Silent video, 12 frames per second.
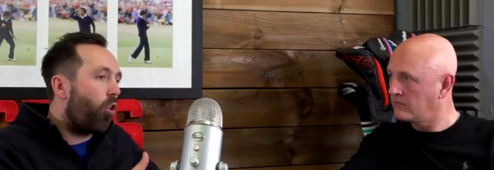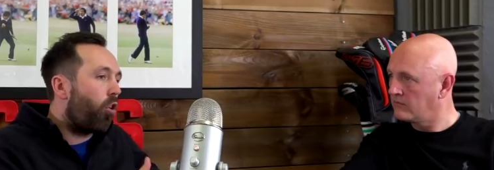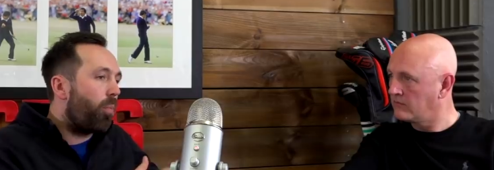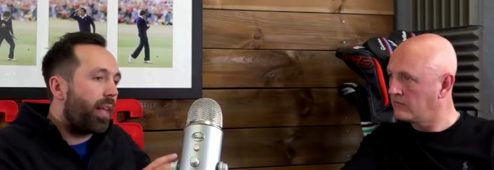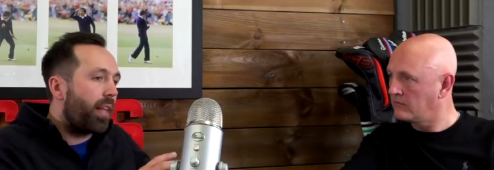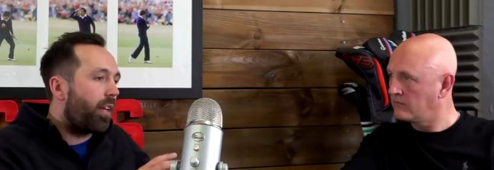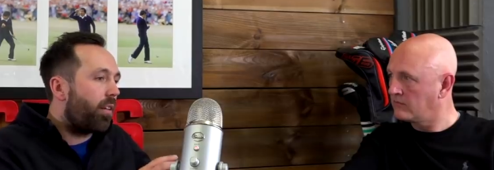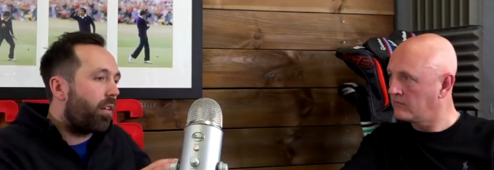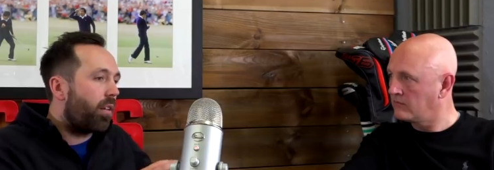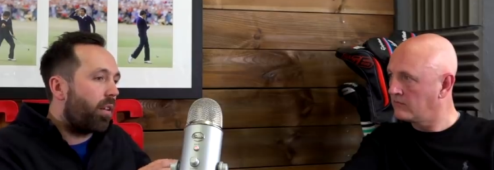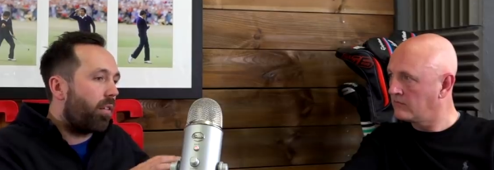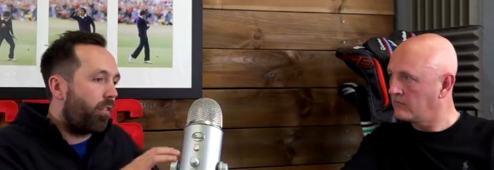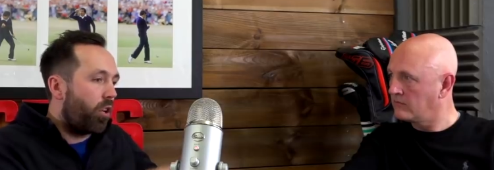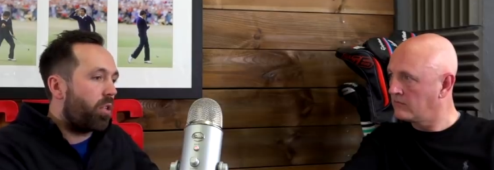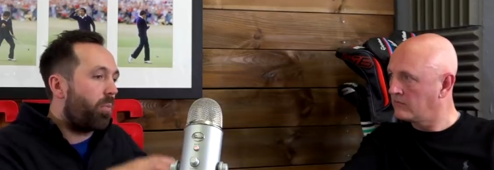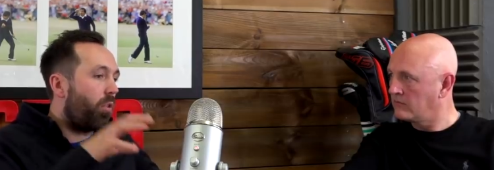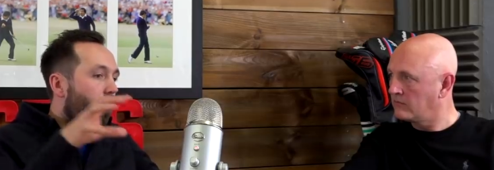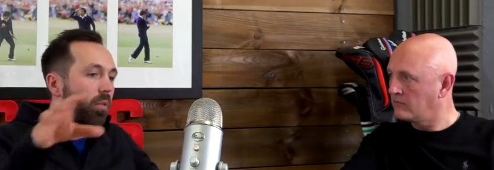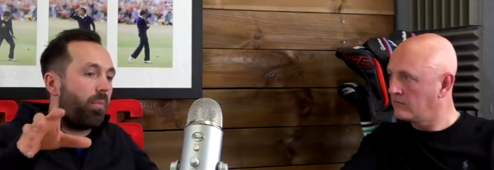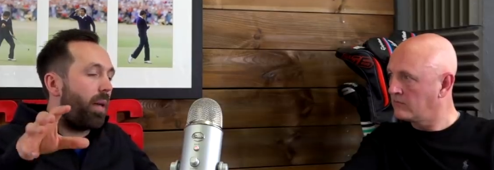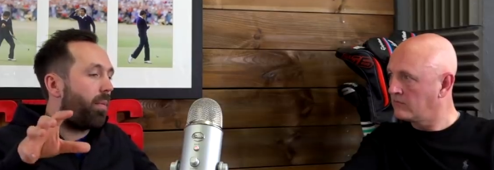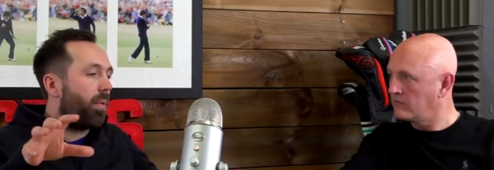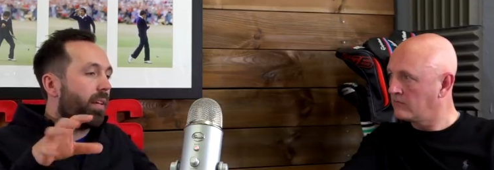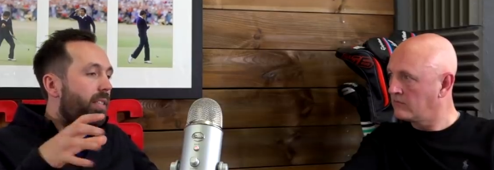Speaker 1: 4 million views a month and
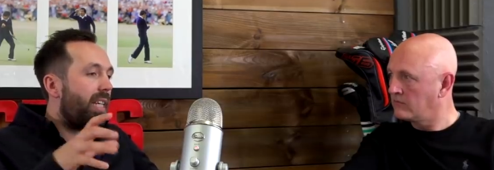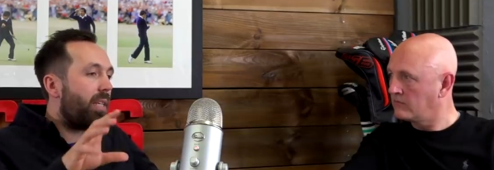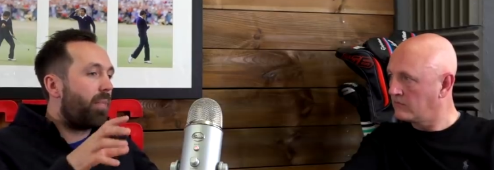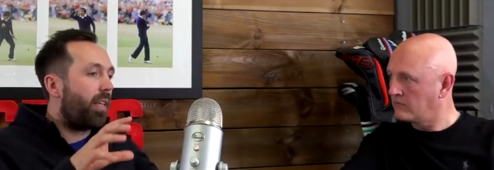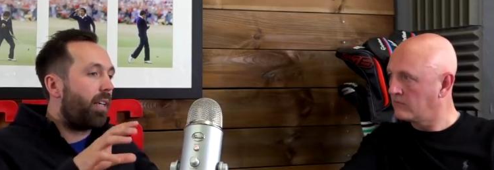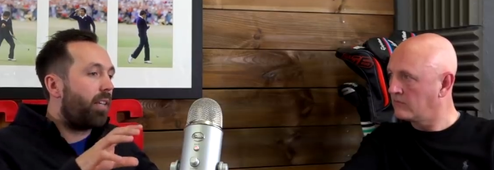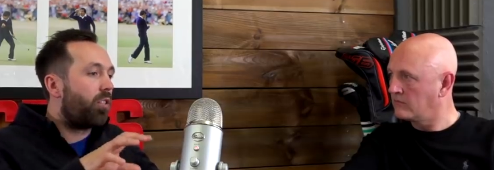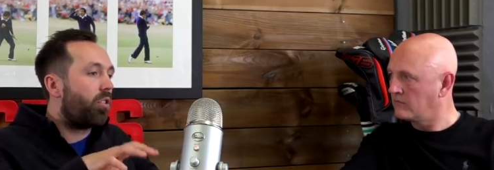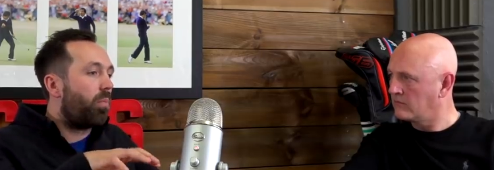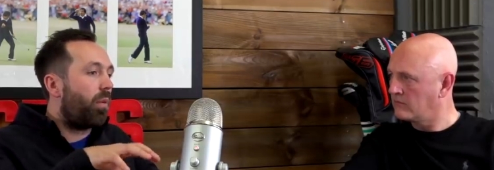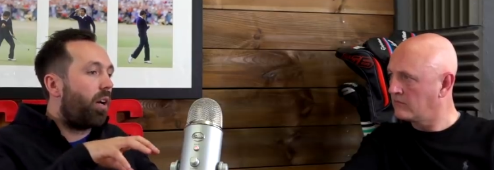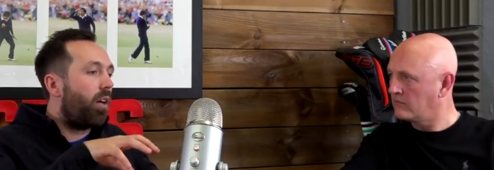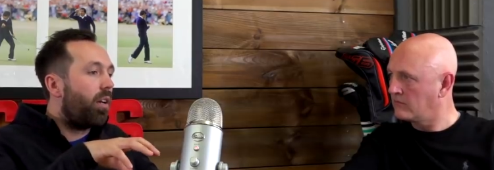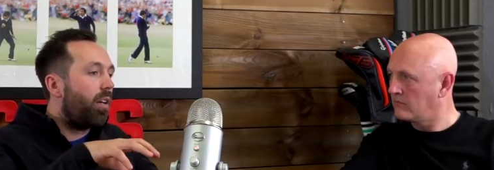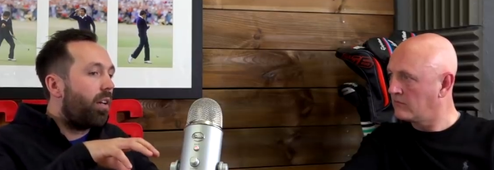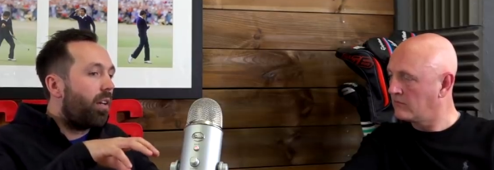maybe about 6 million in the summer